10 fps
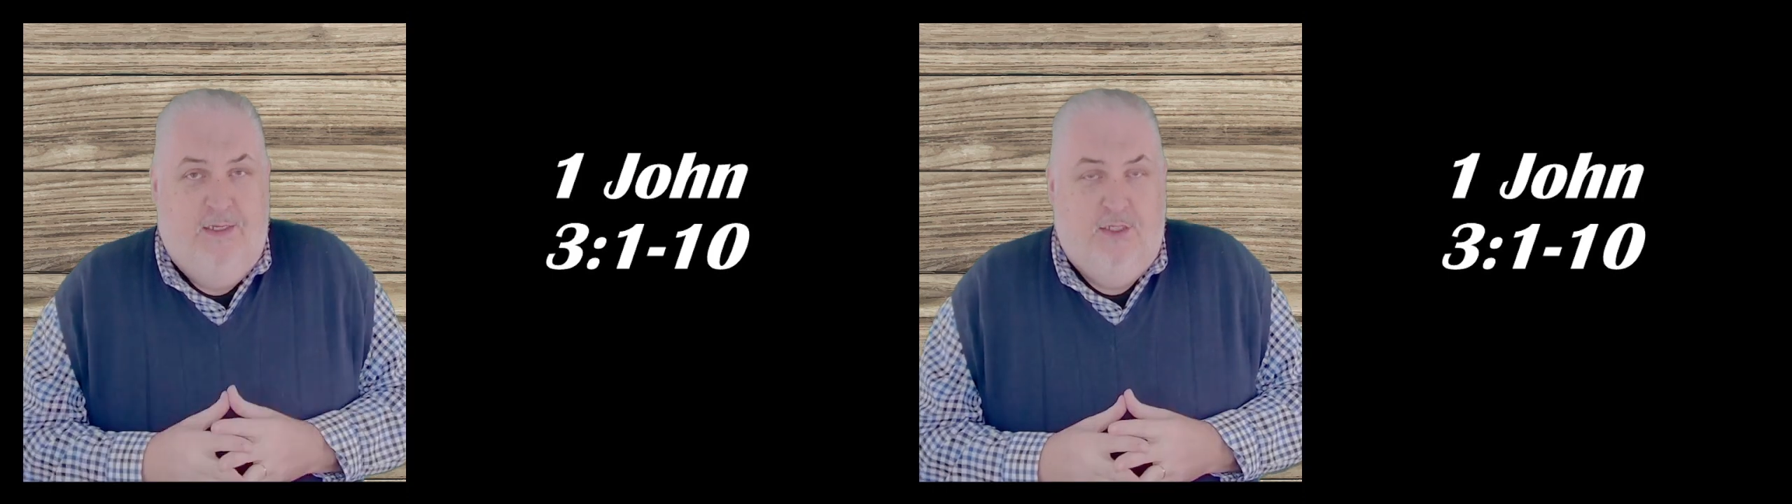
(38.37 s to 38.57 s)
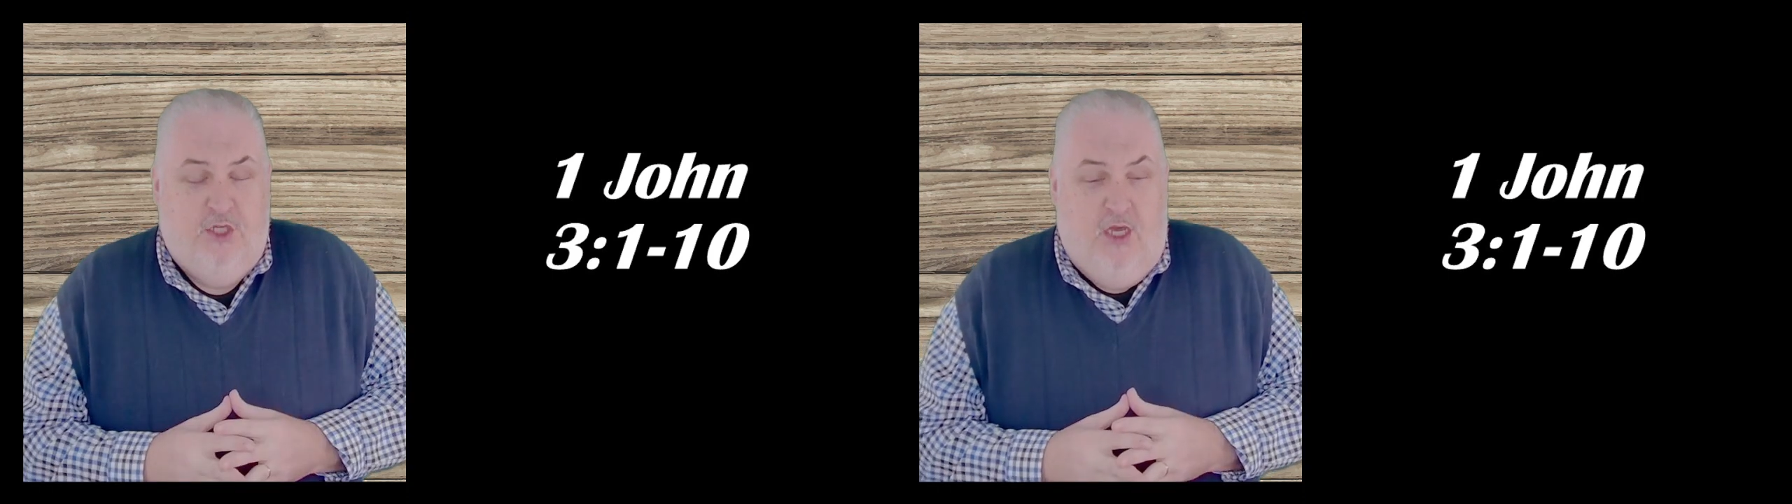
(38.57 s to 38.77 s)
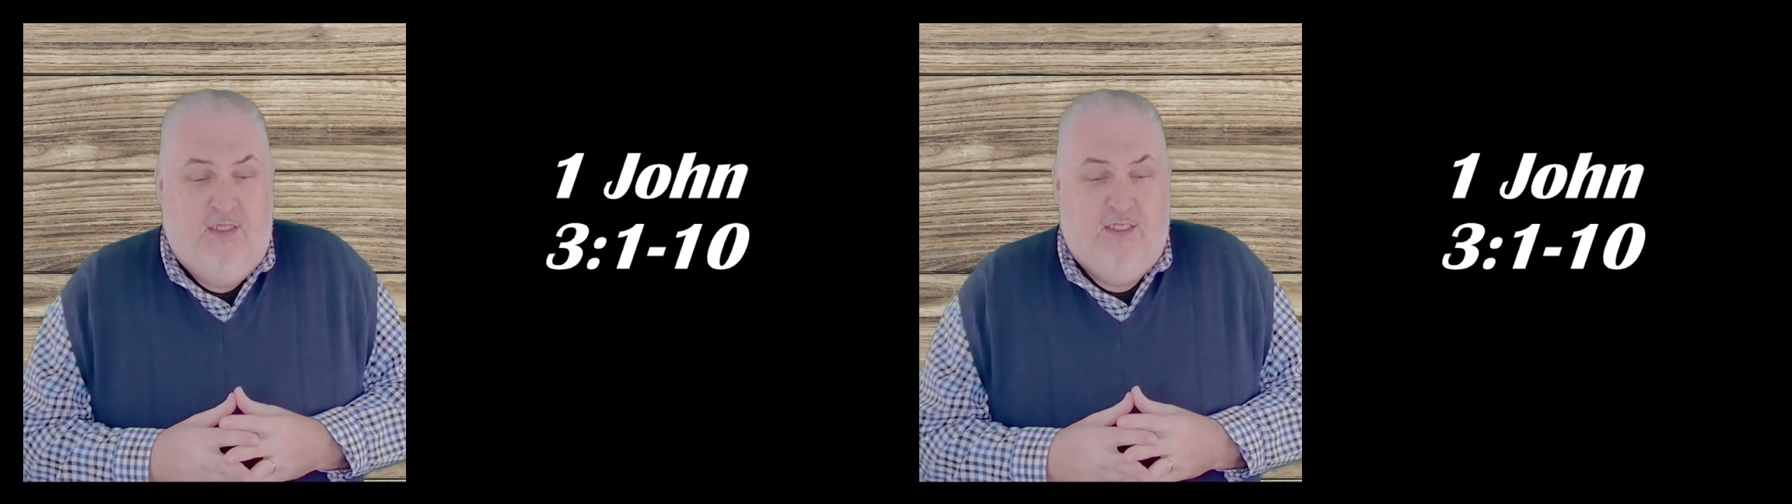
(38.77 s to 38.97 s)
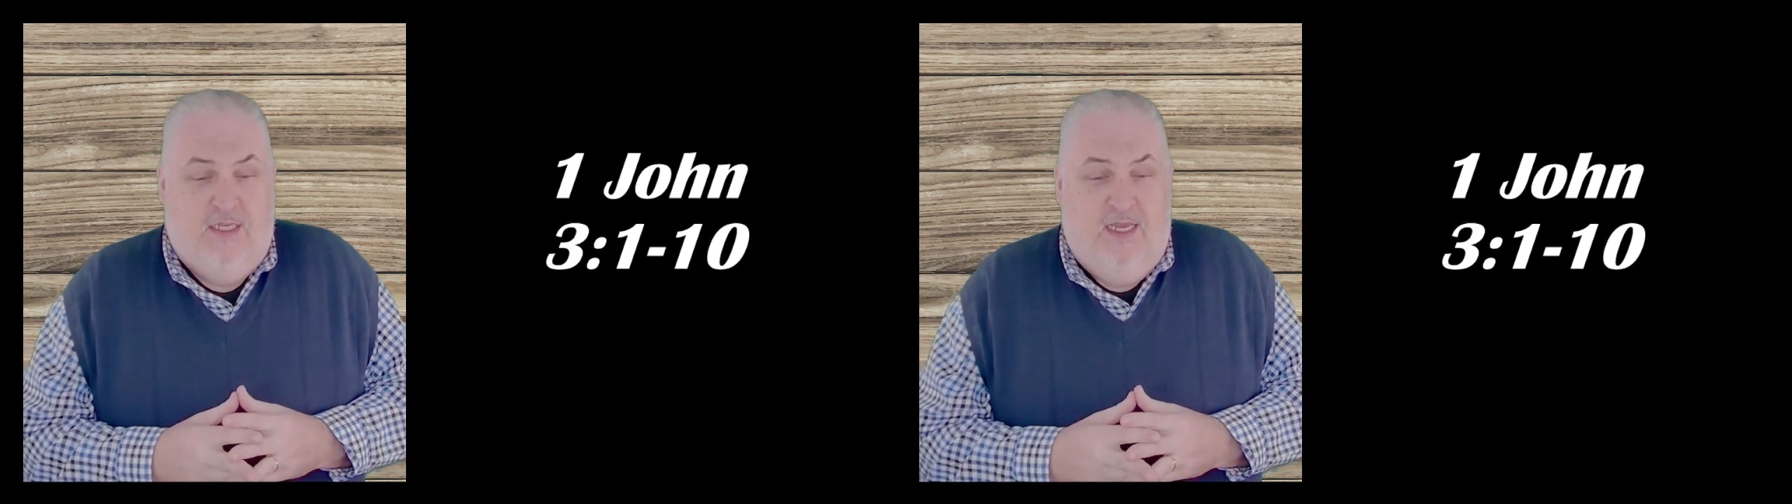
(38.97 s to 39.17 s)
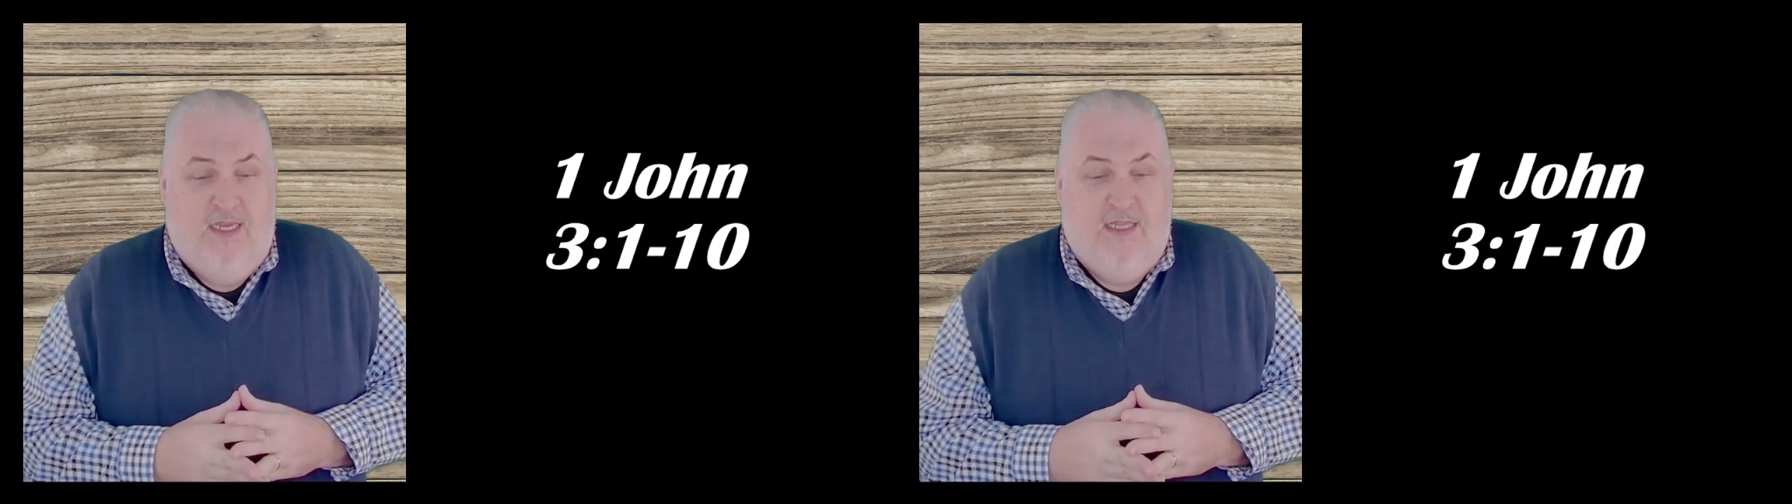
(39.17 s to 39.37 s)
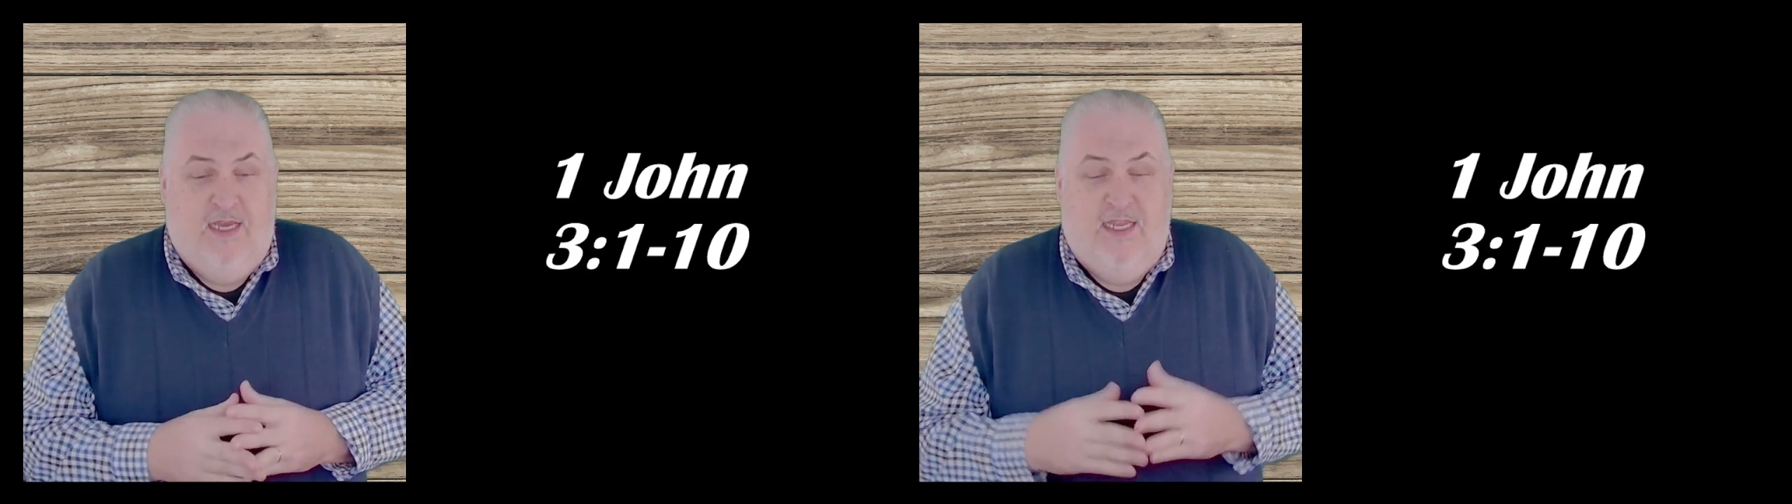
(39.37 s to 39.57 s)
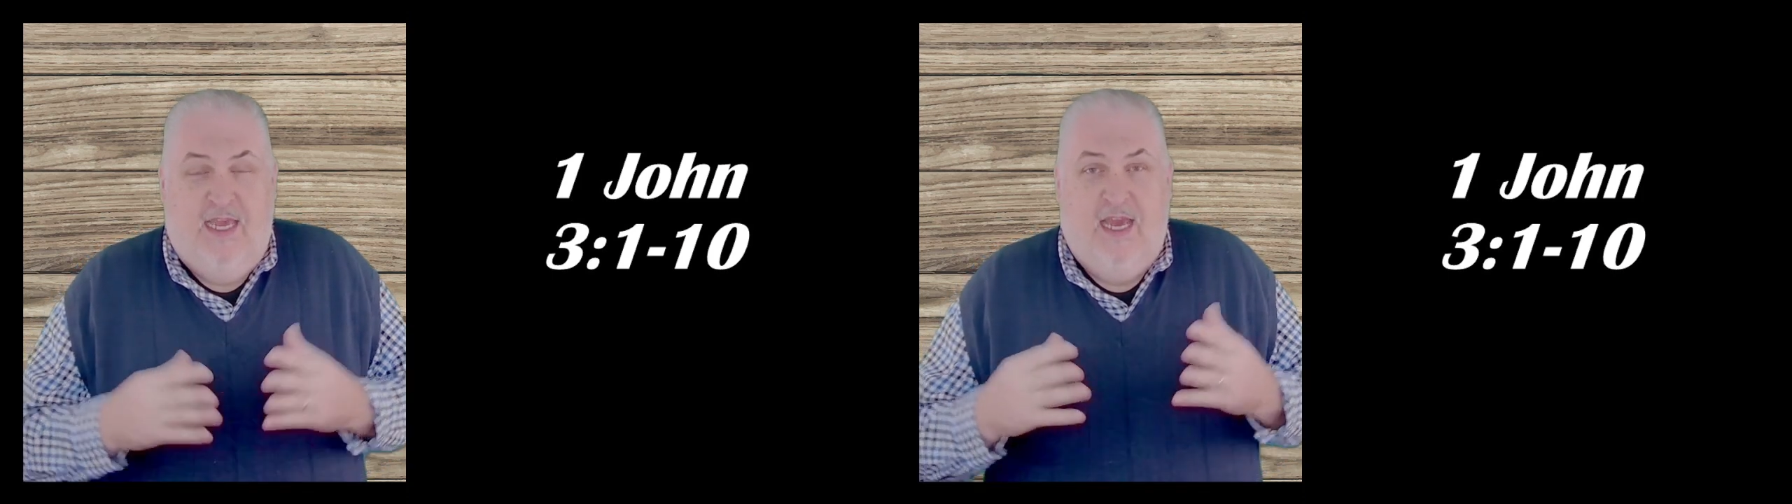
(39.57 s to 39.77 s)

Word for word: John saying that he